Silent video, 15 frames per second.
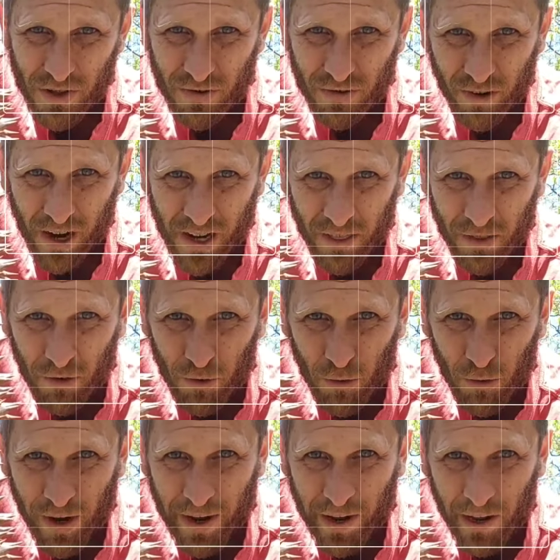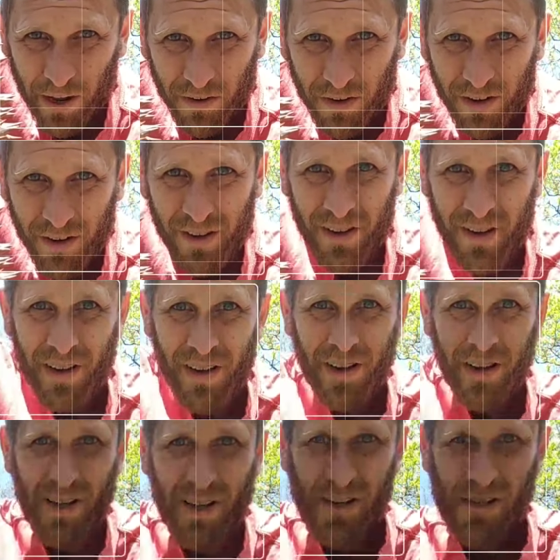straight through your hand.
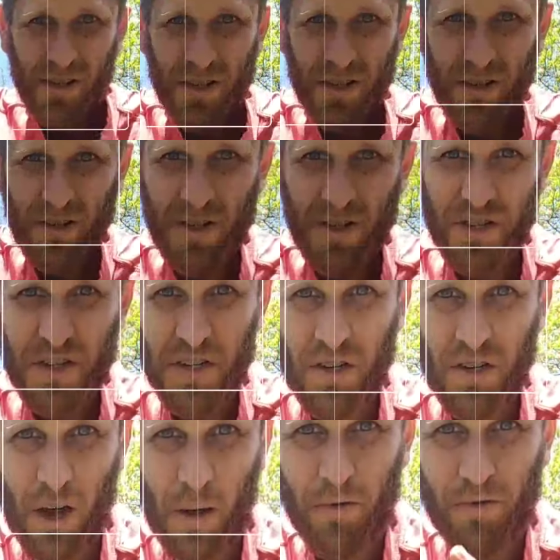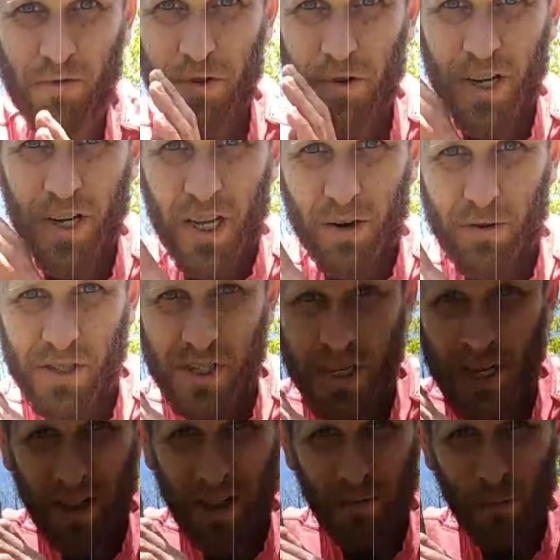So this is just a type of tree here in
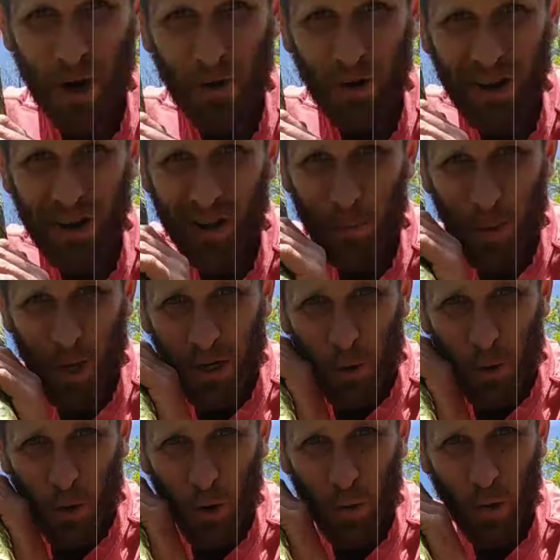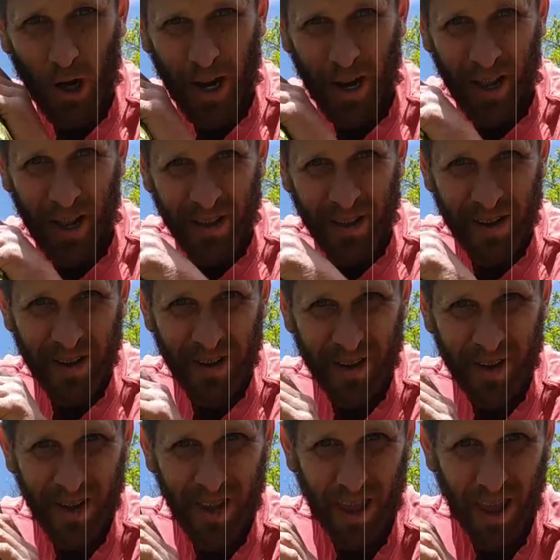South America. I'm in Uruguay.
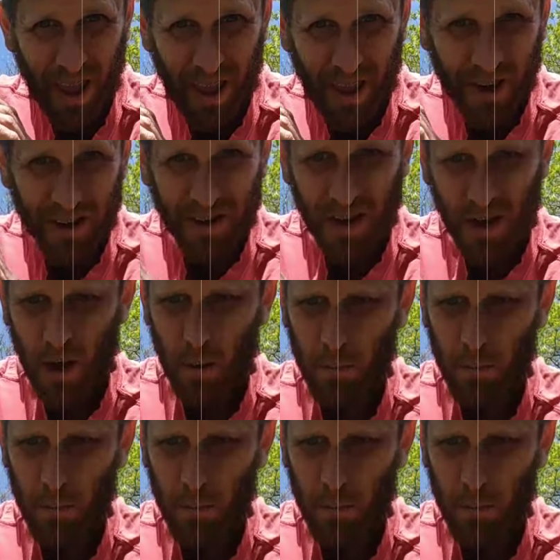And uh,